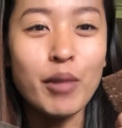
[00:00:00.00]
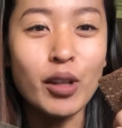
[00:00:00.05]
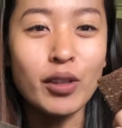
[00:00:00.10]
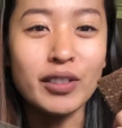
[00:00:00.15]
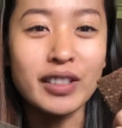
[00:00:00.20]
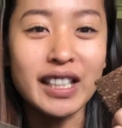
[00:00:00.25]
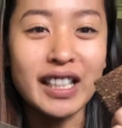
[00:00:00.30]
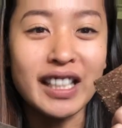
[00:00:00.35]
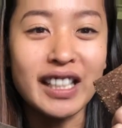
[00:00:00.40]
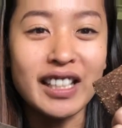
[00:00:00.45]

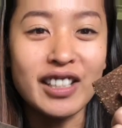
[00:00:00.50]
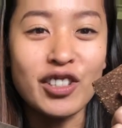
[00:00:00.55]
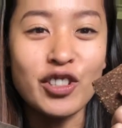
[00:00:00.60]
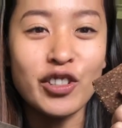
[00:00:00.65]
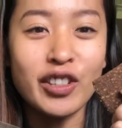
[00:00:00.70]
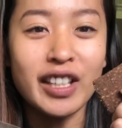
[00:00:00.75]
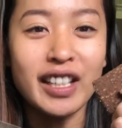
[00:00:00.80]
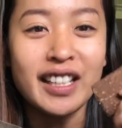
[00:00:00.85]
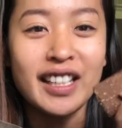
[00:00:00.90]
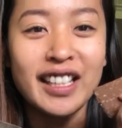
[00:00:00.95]
holding a
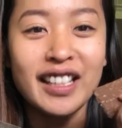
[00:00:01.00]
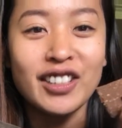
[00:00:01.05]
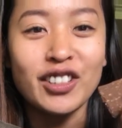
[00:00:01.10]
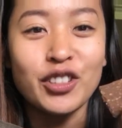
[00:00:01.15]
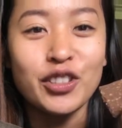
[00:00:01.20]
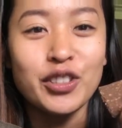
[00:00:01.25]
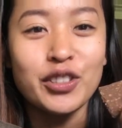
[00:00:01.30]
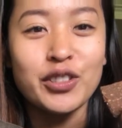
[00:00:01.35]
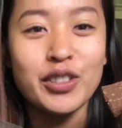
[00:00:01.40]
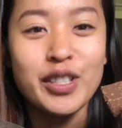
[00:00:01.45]
treat and
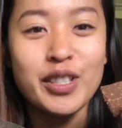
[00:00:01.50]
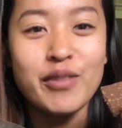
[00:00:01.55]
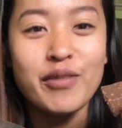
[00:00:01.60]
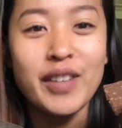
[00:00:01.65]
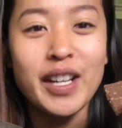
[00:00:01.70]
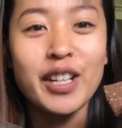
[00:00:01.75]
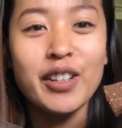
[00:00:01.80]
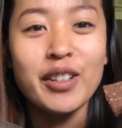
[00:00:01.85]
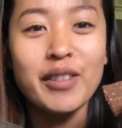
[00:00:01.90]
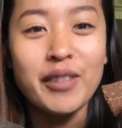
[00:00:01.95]
Luna is
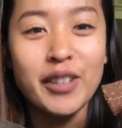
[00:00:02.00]
very,